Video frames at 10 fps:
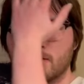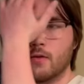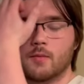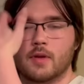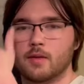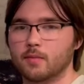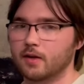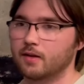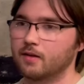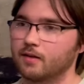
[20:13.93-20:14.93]
for me.
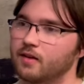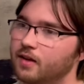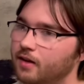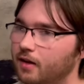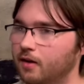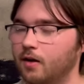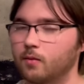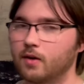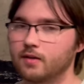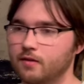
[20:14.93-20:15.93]
But again, I
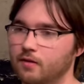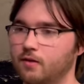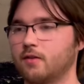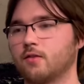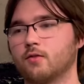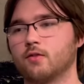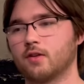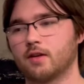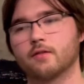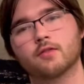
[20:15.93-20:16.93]
want to also
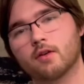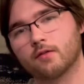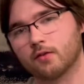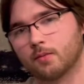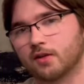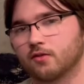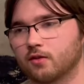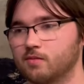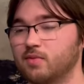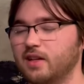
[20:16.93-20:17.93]
kind of solve this picture
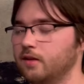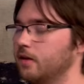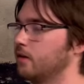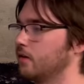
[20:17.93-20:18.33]
completely.